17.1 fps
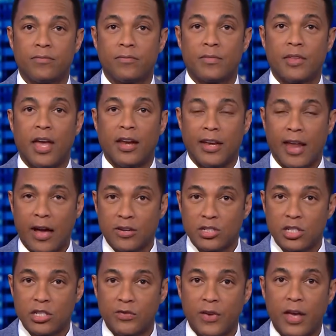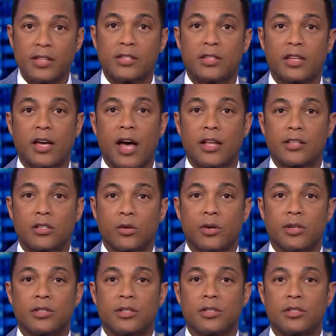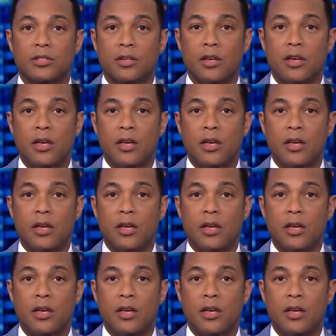and now she's facing the consequences.